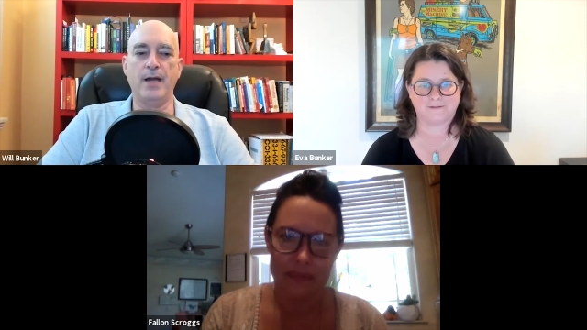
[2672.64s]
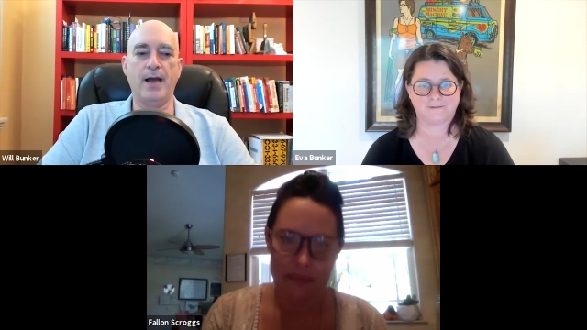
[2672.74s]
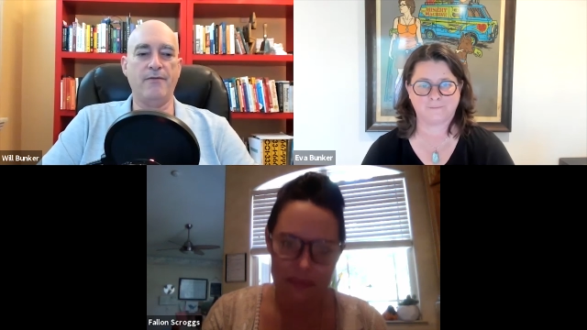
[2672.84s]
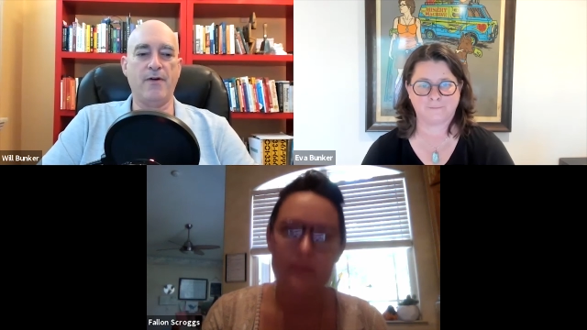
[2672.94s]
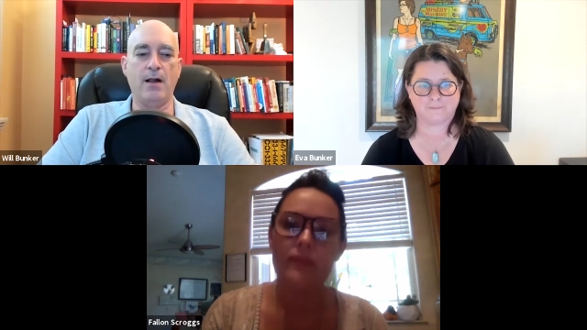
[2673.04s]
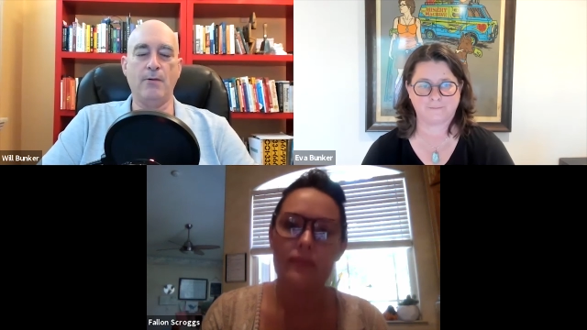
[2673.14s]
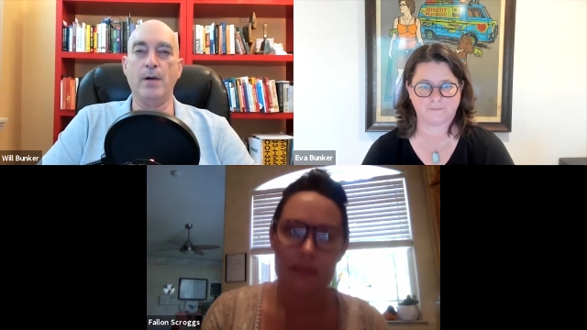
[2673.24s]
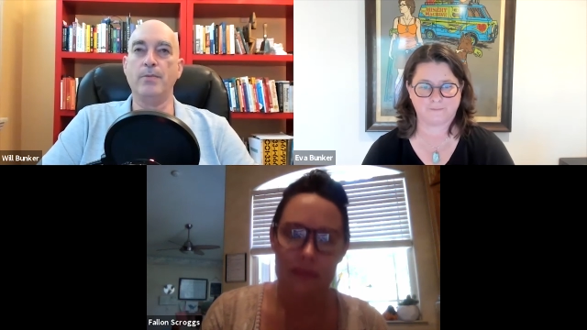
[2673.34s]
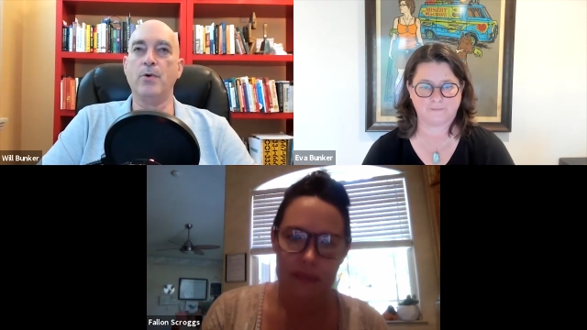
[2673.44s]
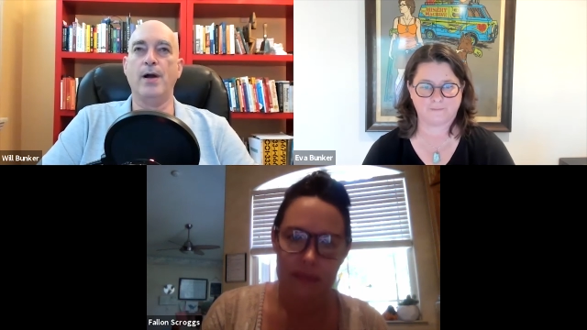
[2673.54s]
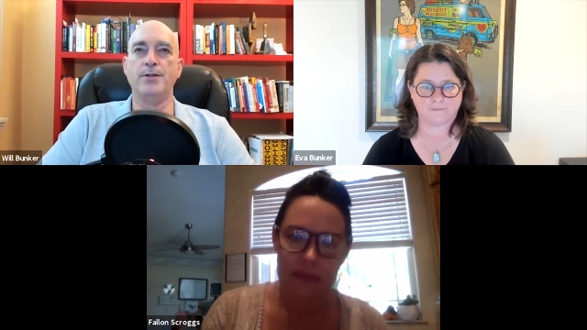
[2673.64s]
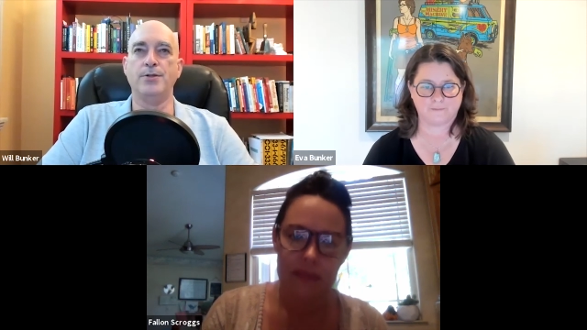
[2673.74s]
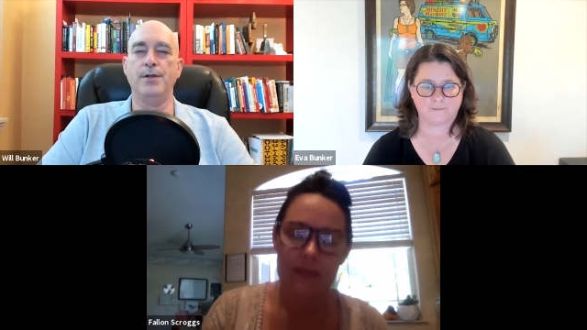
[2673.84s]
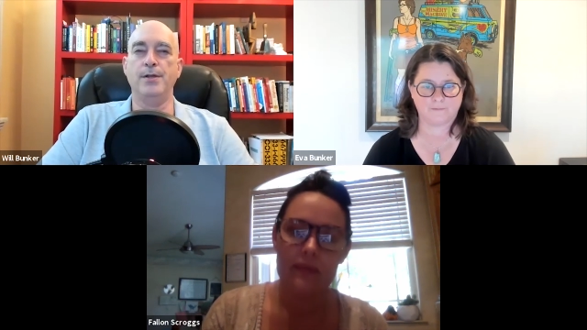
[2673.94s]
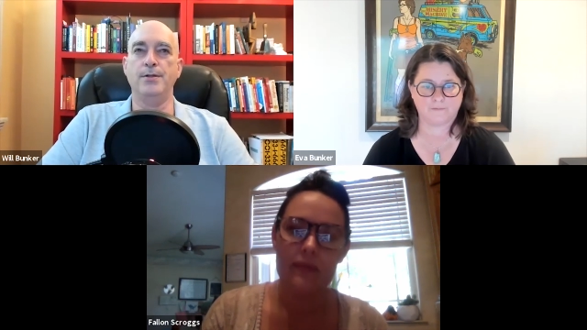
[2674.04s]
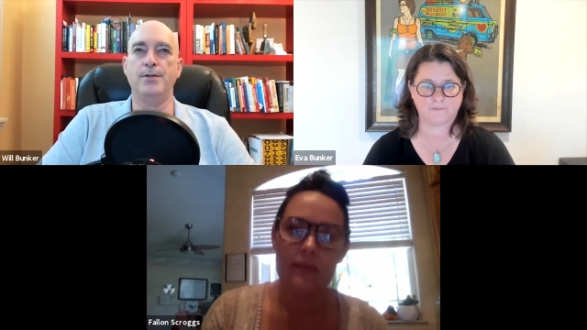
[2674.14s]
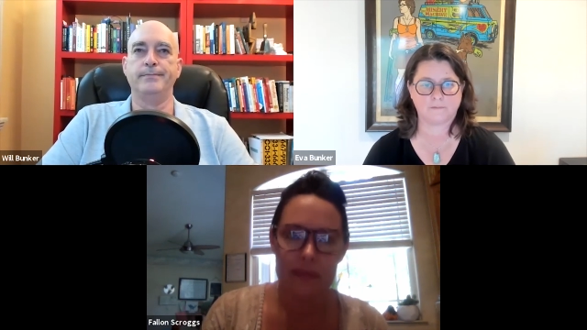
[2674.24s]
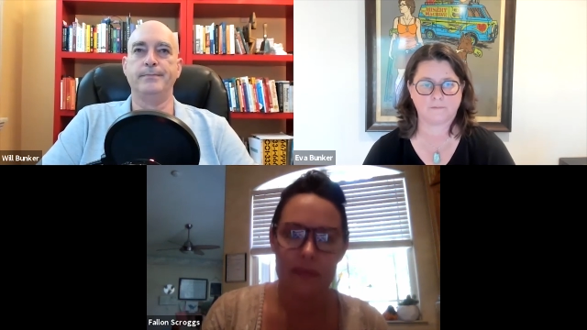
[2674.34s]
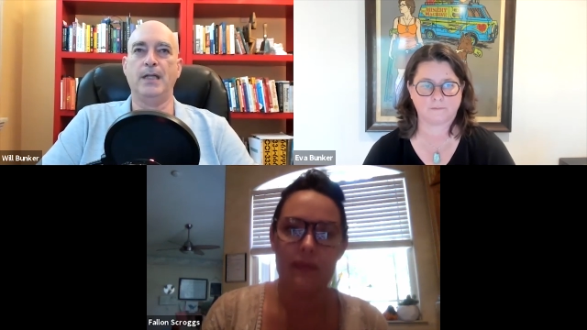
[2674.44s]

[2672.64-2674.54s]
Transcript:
Speaker 1: got follow-up questions.